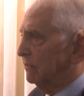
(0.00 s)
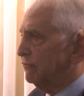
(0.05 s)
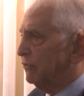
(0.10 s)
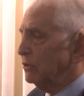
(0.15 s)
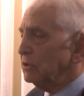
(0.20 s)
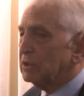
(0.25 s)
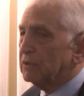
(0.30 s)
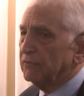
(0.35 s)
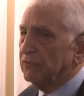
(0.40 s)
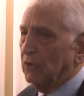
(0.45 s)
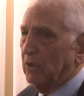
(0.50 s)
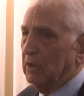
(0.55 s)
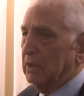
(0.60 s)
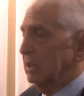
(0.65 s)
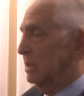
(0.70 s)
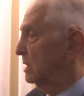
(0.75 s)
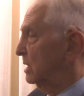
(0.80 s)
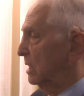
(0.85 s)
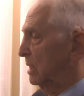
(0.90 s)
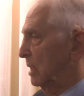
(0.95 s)
First of
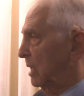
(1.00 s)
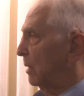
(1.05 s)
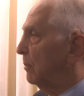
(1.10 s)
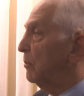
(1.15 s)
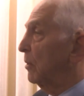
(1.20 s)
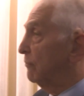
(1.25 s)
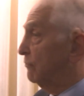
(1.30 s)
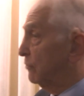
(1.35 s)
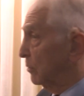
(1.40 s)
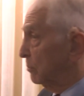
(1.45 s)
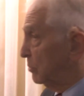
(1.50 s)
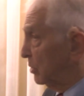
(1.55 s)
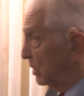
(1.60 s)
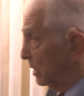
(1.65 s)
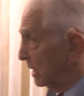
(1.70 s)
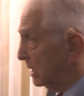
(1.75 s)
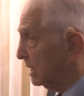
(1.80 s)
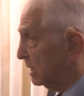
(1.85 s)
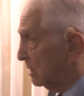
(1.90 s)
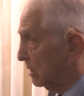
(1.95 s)
all, for
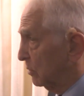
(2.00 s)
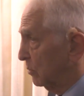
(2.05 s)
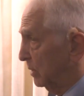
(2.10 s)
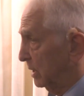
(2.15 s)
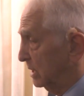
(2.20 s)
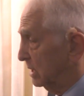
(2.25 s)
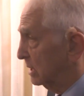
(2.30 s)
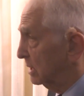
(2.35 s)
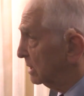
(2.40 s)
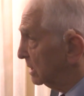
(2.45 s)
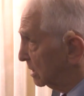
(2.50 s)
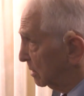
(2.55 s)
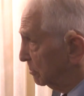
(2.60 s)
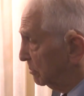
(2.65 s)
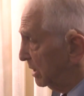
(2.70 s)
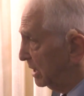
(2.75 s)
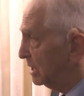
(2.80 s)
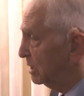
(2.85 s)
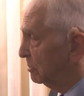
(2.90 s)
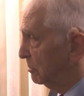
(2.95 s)
political reasons,
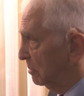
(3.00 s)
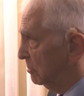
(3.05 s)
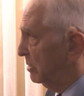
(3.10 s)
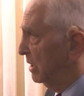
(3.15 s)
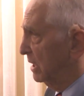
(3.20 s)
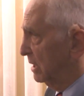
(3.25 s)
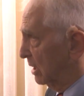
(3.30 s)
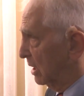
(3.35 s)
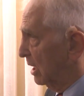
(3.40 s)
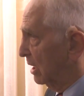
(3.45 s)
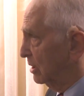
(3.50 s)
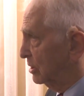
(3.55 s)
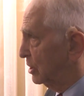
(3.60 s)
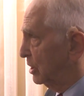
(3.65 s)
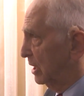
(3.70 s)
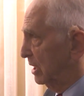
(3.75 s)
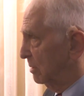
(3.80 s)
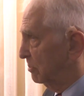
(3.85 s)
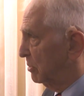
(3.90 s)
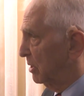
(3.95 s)
impeachment being
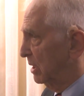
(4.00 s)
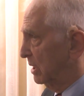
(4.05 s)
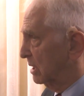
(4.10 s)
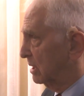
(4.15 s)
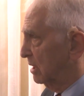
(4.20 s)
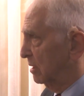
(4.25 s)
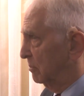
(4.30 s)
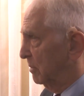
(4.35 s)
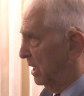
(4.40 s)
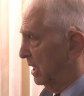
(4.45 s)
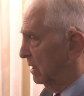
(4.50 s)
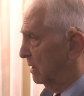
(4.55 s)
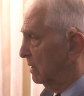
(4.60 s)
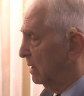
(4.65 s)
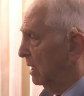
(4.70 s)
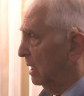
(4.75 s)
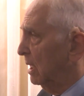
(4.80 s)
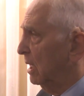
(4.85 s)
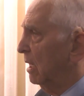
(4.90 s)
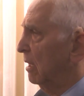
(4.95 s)
largely a political matter,
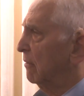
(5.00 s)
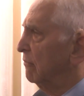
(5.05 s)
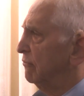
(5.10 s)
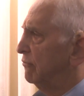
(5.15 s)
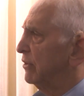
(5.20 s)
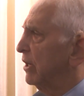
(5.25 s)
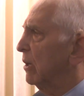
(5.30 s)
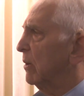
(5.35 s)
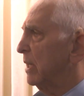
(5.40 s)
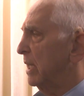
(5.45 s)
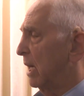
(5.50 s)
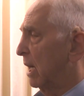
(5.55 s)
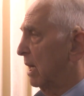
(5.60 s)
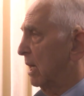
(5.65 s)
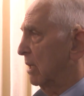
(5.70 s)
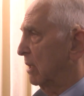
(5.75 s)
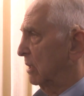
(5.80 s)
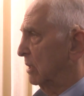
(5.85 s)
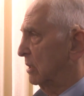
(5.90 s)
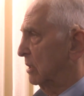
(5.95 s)
very
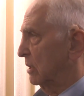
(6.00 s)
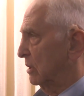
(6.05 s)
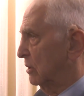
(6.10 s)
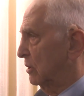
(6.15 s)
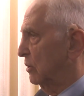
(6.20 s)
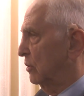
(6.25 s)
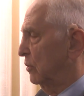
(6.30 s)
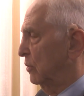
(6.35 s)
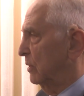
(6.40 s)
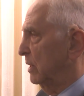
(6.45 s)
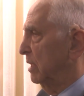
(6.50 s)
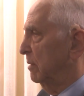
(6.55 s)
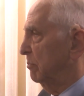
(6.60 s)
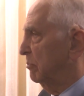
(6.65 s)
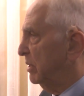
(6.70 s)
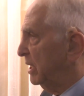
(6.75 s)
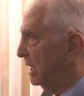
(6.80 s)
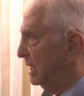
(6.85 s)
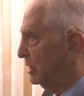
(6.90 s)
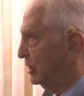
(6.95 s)
hard to
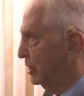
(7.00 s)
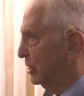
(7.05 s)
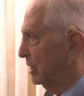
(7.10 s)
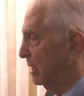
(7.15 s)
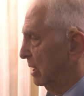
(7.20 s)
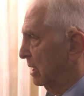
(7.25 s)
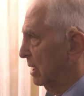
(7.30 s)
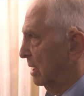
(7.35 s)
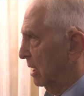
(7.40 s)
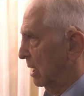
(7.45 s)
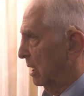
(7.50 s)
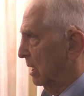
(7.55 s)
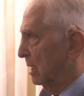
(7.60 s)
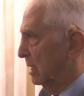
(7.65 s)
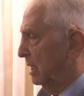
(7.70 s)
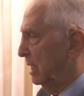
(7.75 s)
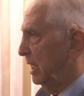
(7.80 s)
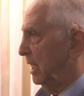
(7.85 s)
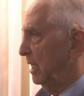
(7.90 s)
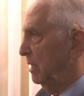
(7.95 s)
impeach
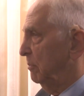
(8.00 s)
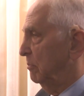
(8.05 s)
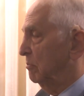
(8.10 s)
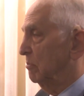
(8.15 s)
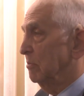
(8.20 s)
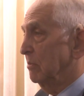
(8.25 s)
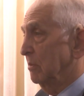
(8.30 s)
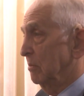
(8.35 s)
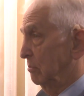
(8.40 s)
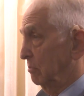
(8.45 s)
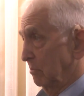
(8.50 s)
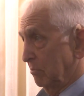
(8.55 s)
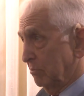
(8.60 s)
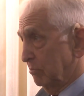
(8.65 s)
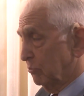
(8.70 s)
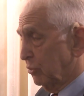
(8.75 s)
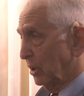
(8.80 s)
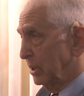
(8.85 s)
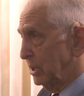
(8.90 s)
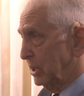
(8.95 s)
a
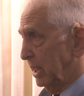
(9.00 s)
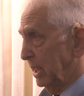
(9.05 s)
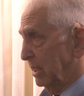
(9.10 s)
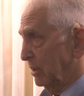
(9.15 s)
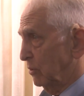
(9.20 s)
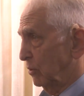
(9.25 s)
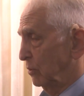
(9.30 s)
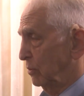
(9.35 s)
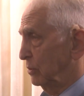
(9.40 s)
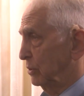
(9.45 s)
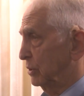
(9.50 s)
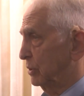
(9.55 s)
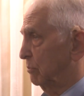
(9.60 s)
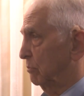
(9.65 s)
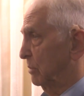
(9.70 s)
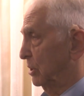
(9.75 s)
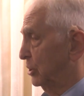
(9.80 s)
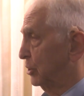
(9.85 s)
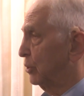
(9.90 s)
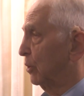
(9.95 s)
president whose
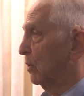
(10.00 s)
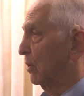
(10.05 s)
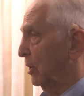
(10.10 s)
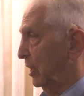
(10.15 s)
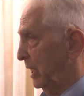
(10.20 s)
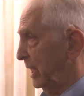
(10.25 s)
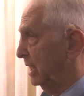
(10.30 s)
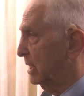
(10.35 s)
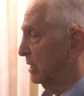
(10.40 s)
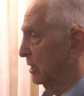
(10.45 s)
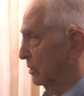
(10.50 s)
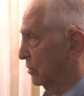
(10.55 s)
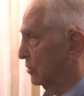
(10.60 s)
majority